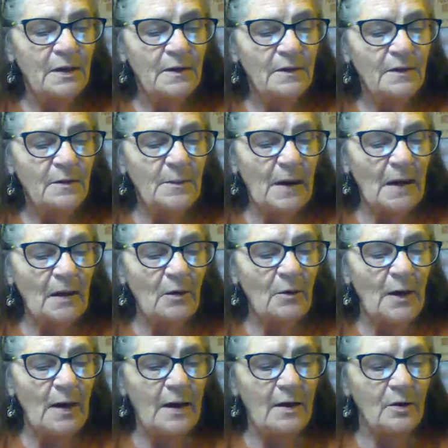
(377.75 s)
The mellow
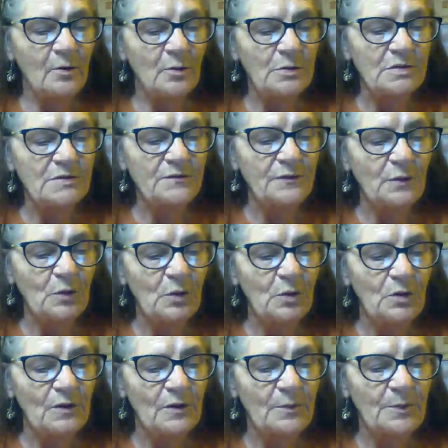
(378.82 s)
air was full
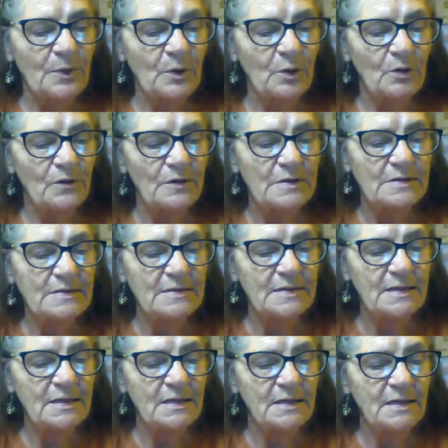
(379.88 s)
of the purr of the
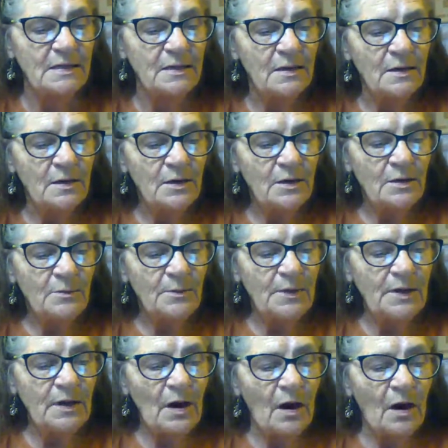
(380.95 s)
sea.
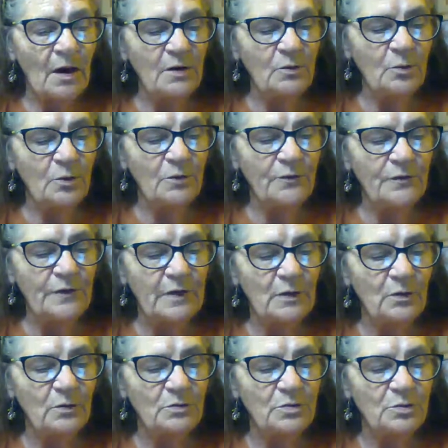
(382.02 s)
Beyond were
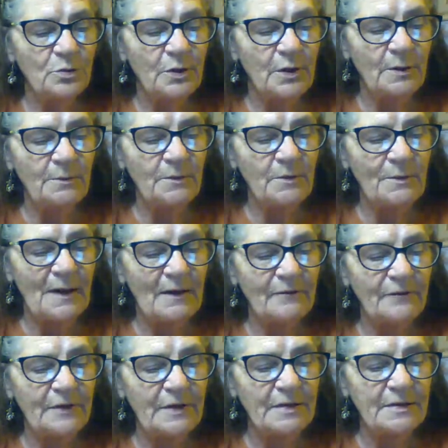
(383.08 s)
fields rimmed by
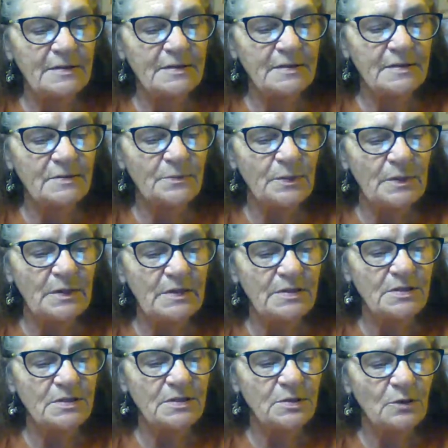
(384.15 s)
fences
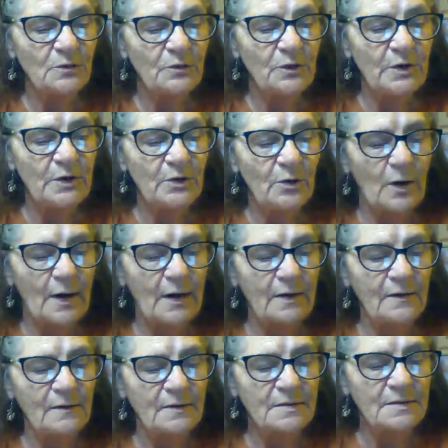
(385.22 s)
bleached silvery gray
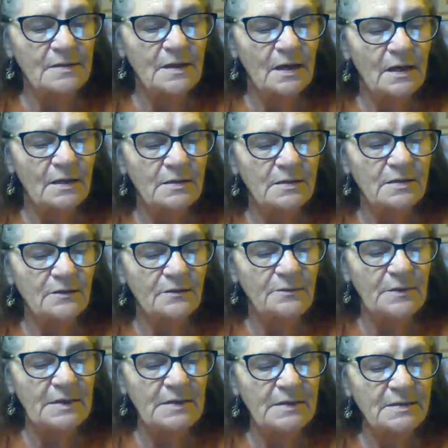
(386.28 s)
in the suns of
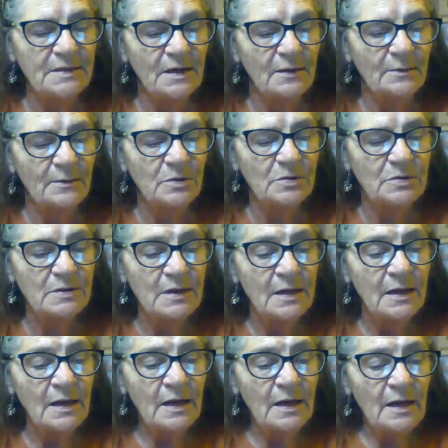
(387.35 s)
many summers,
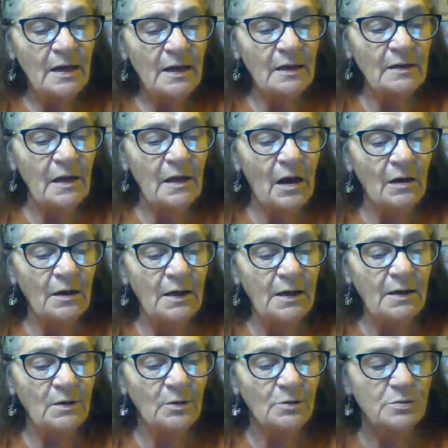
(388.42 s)
and long
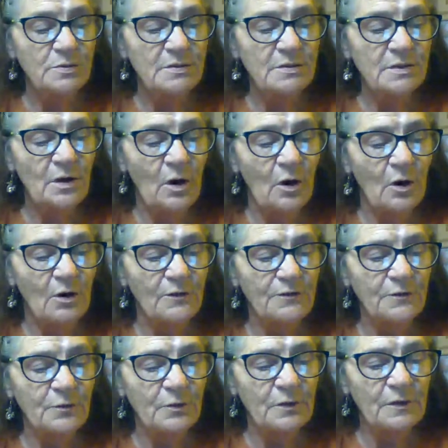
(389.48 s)
hills
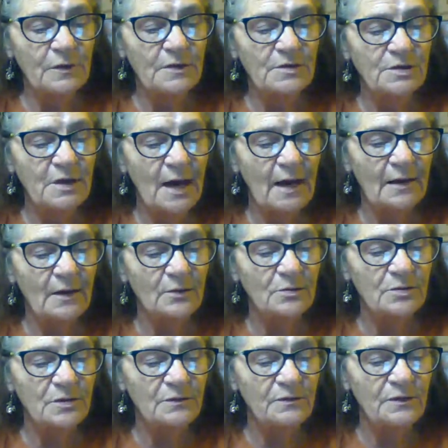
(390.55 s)
scarfed with the
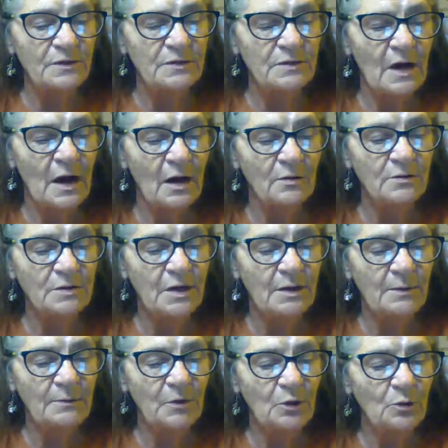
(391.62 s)
shadows of
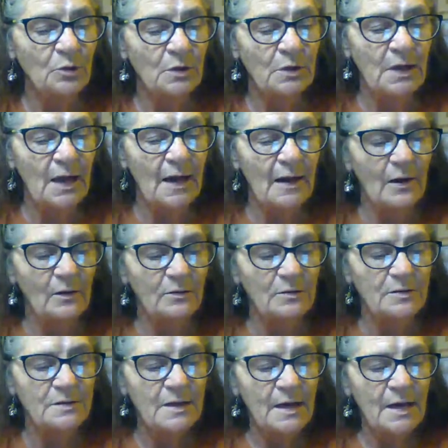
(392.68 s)
autumnal clouds.